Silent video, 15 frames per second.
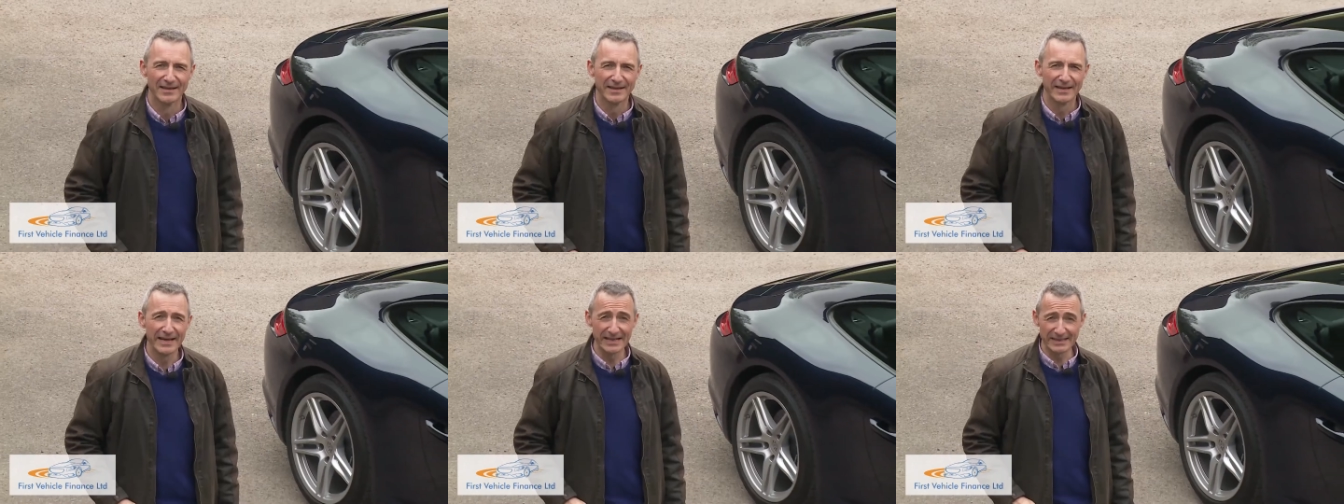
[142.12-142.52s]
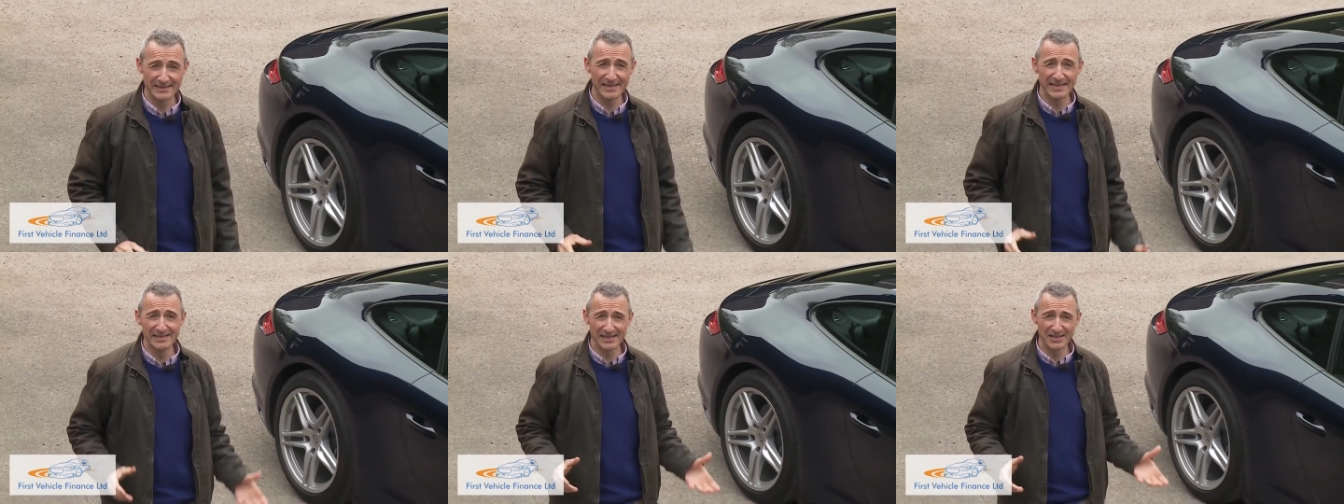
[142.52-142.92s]
it's
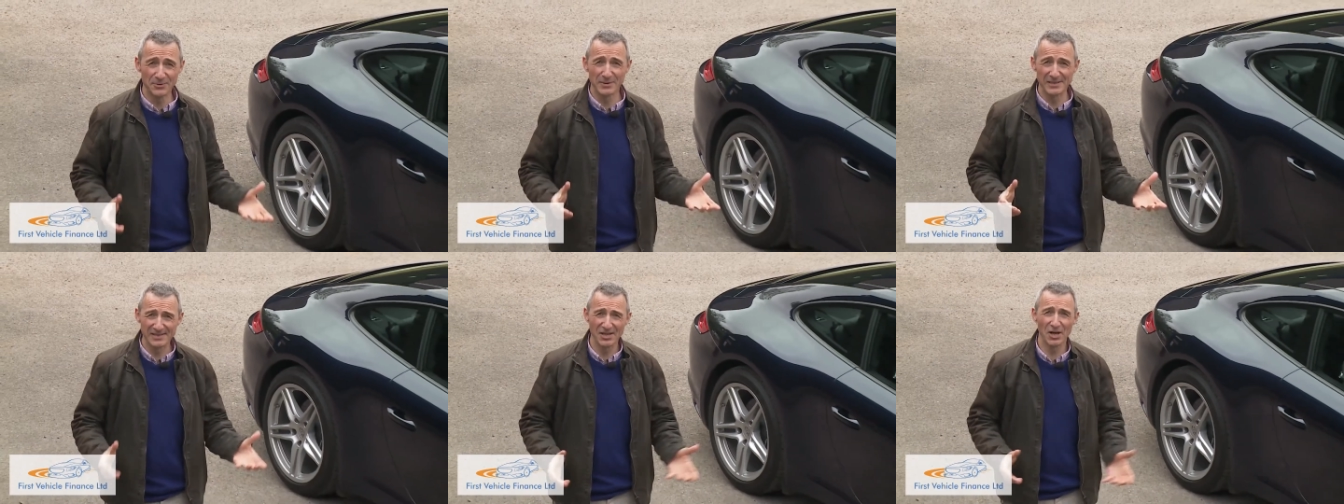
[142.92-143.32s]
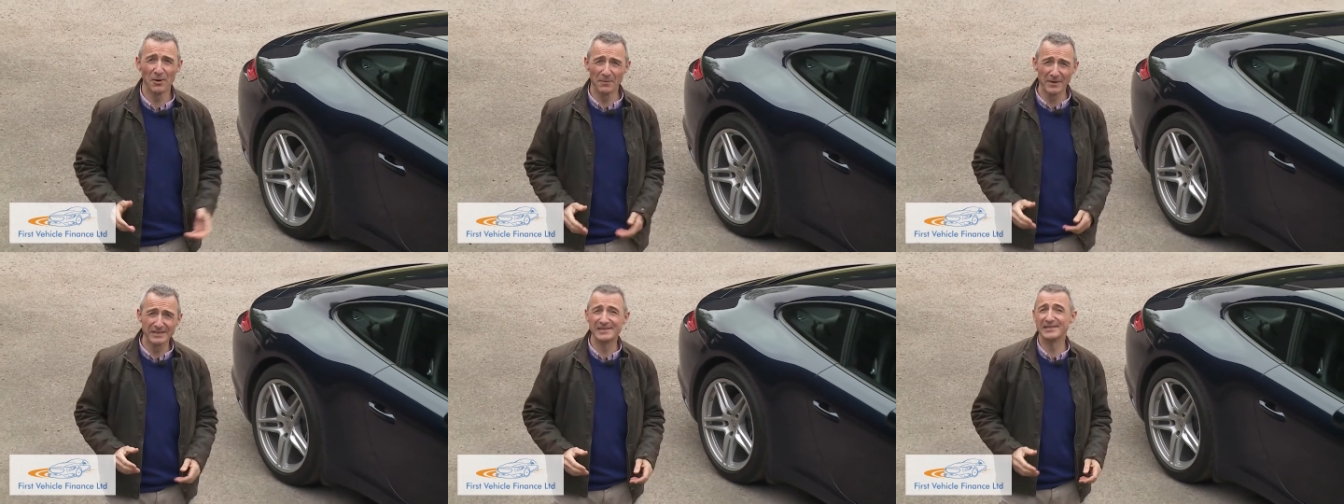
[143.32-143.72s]
easy to
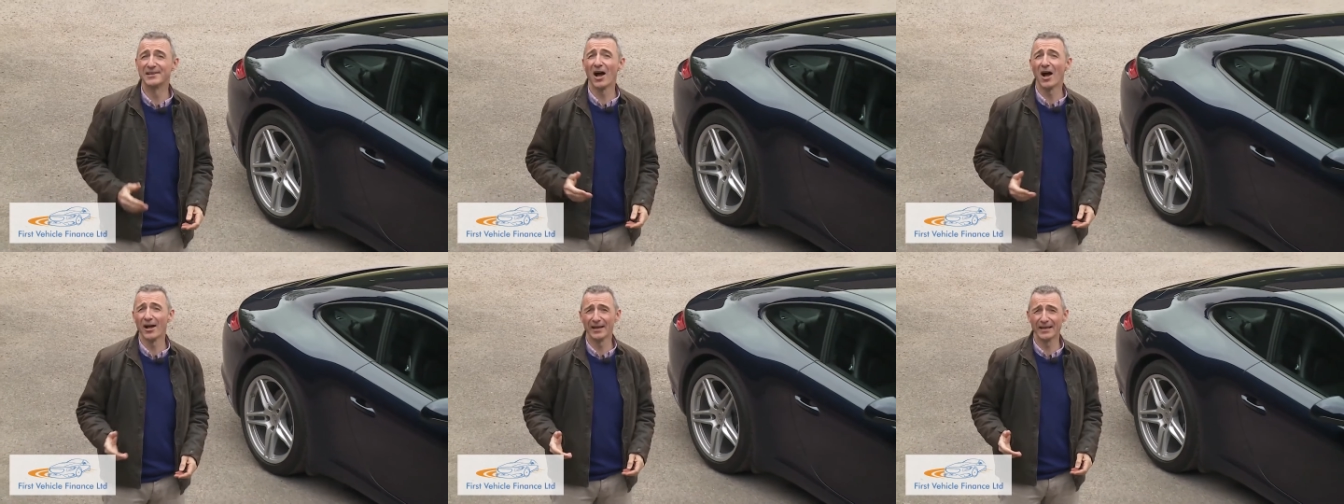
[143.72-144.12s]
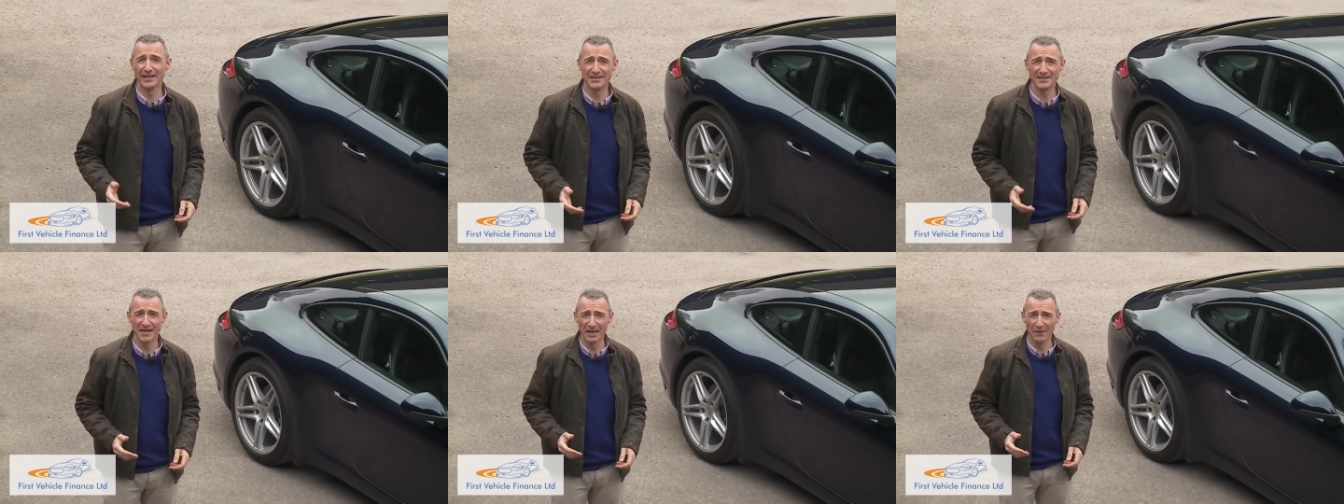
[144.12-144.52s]
assume the styling
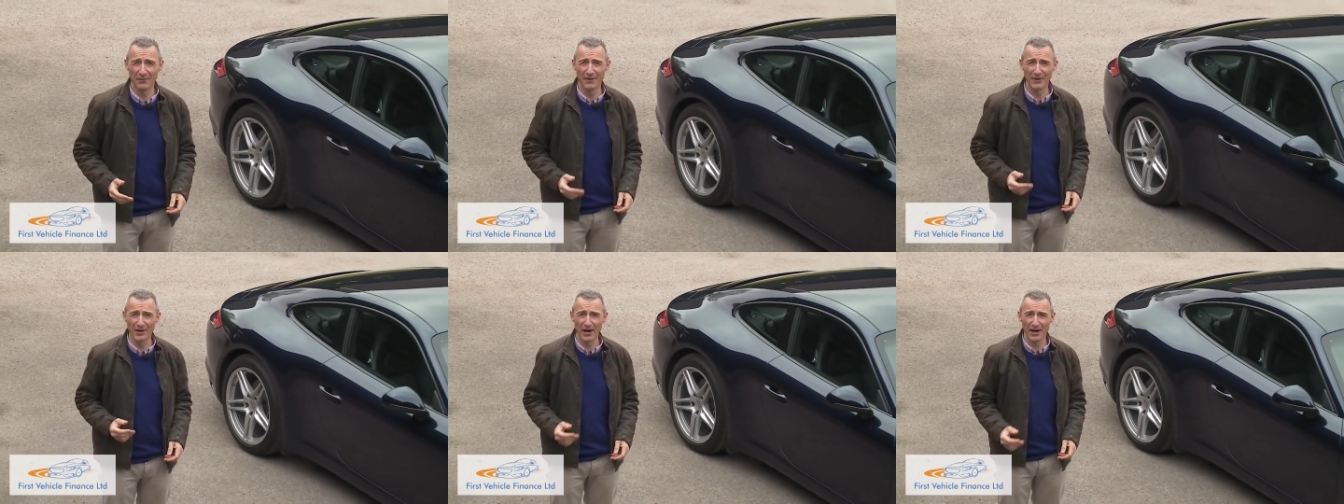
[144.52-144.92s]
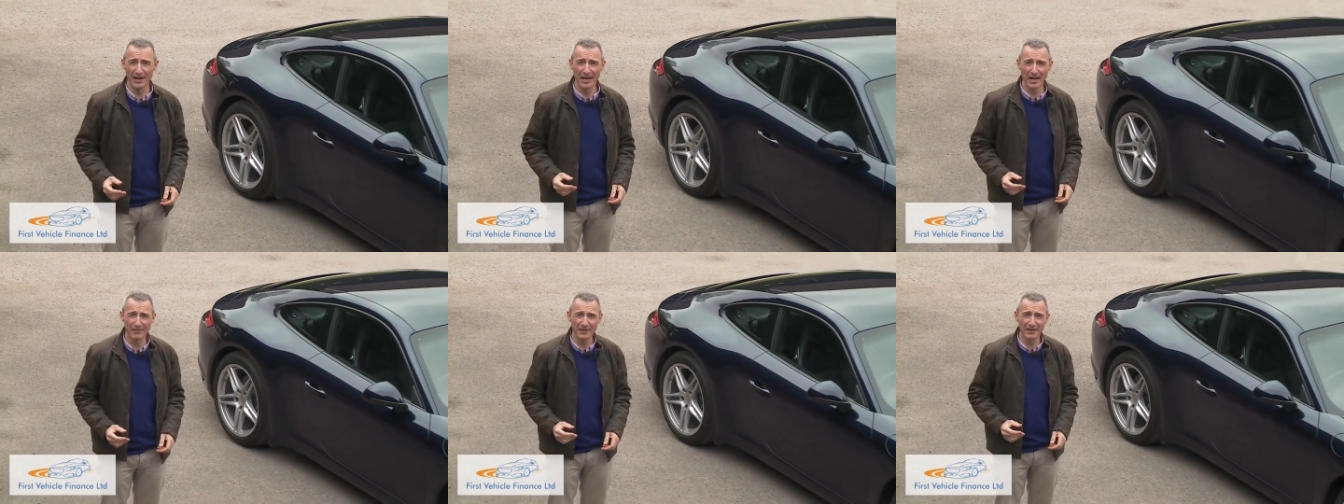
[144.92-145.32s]
team for the
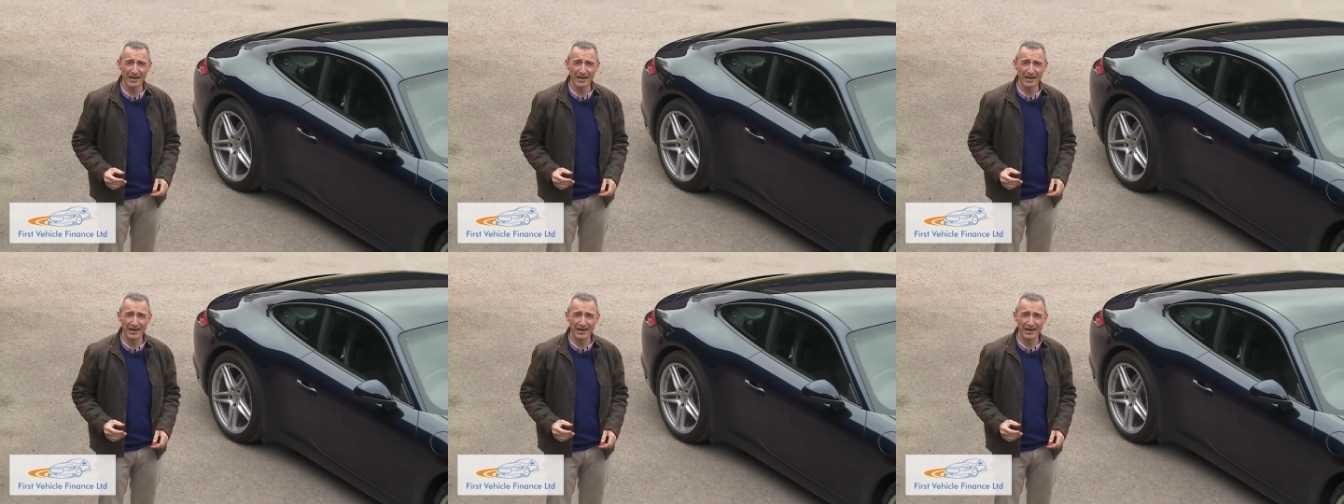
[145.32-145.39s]
911